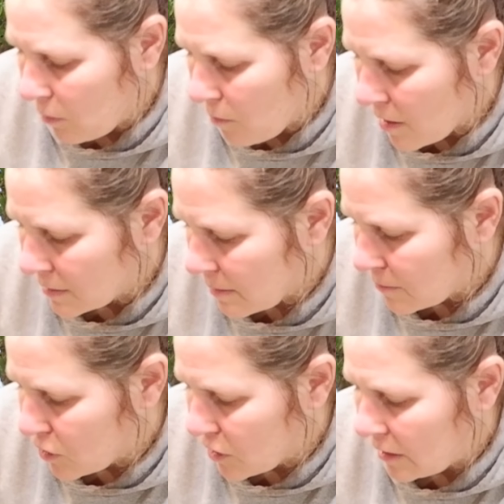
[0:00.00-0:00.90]
I want, I'm
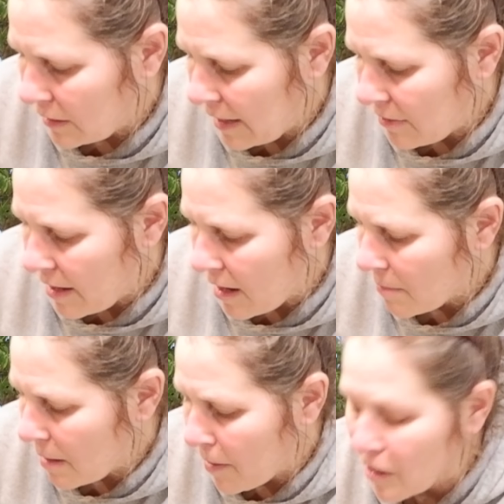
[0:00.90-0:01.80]
just going to lay that on
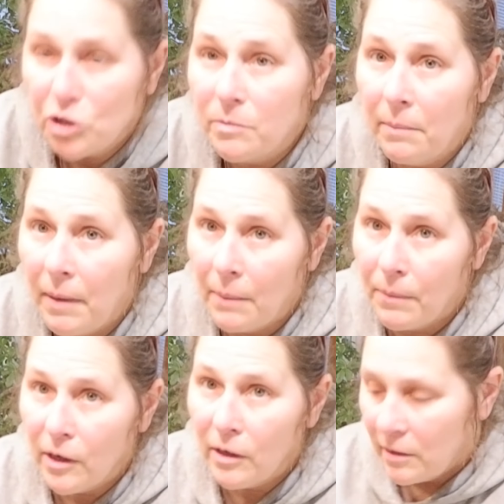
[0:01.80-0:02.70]
my parchment
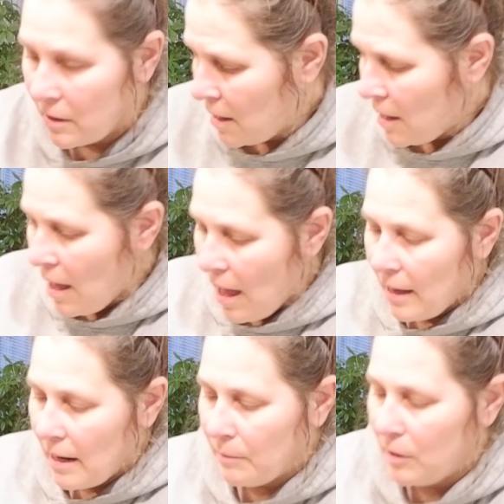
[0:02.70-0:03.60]
paper,
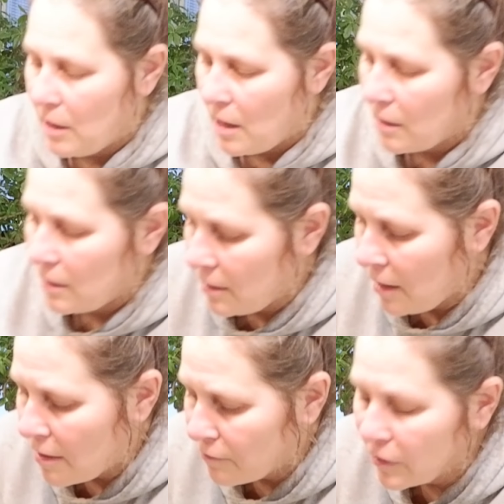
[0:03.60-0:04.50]
and I'm going to
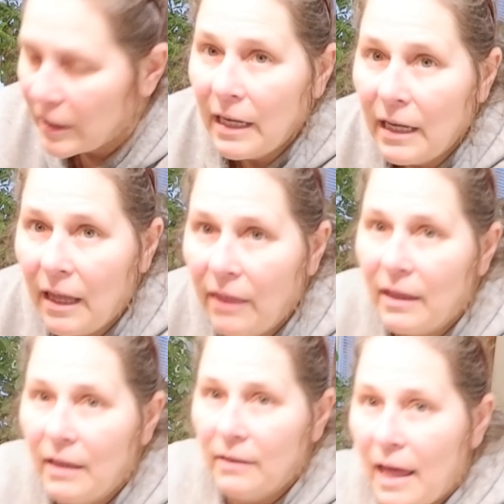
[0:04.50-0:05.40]
cover it and
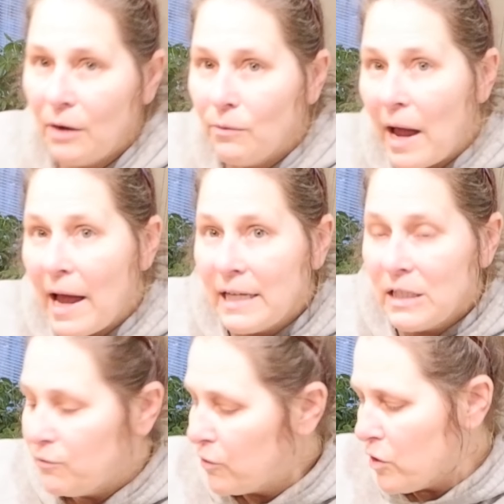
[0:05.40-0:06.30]
let it
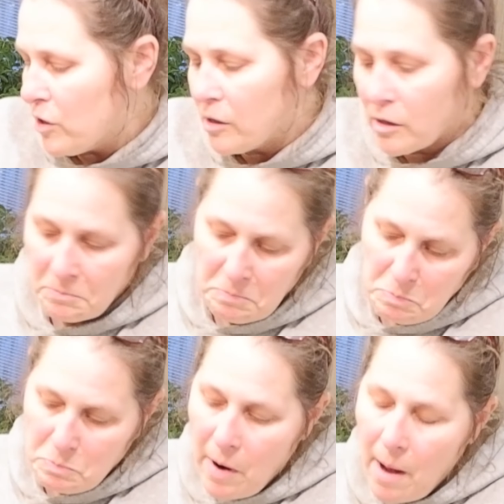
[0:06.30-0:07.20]
rise for
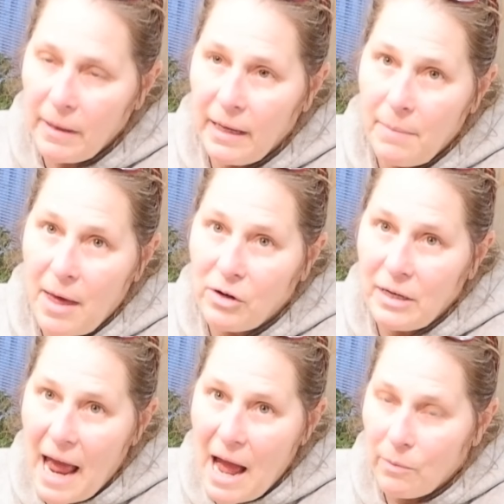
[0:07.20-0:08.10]
probably about
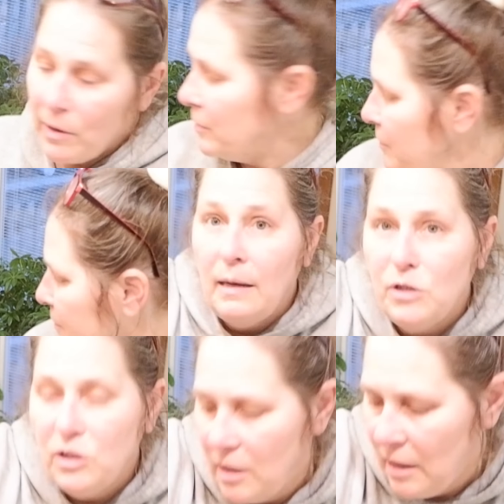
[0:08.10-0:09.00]
an hour. And I'm
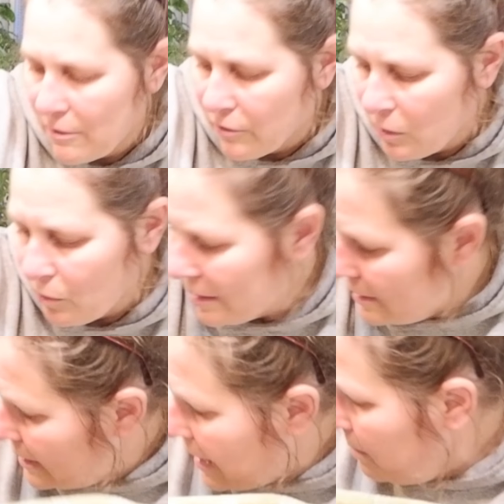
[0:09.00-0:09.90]
just going to cover it with a
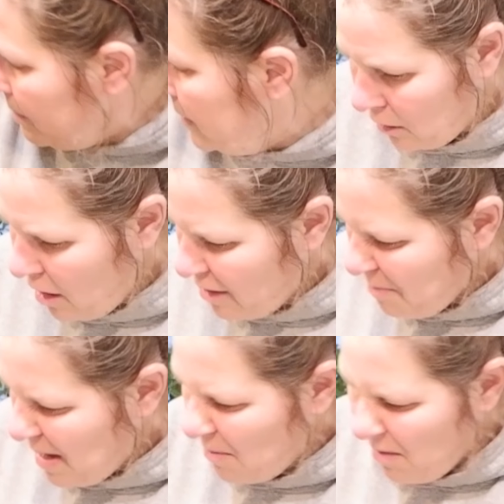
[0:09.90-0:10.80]
damp cloth,
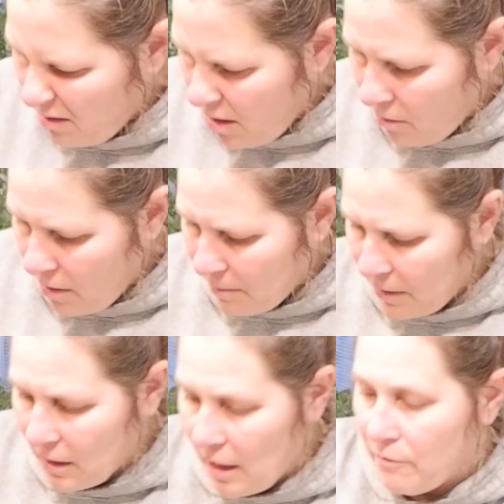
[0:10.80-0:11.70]
maybe. No, I'm going
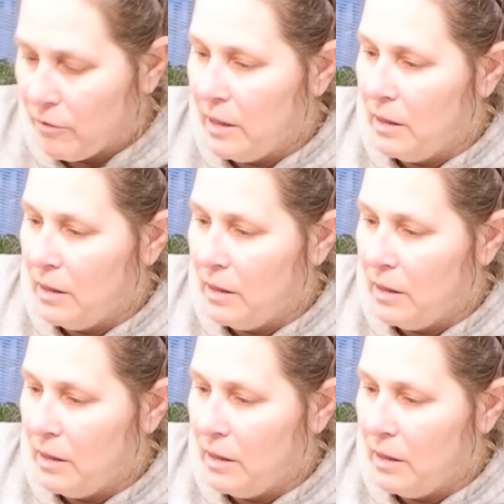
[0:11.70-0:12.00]
to cover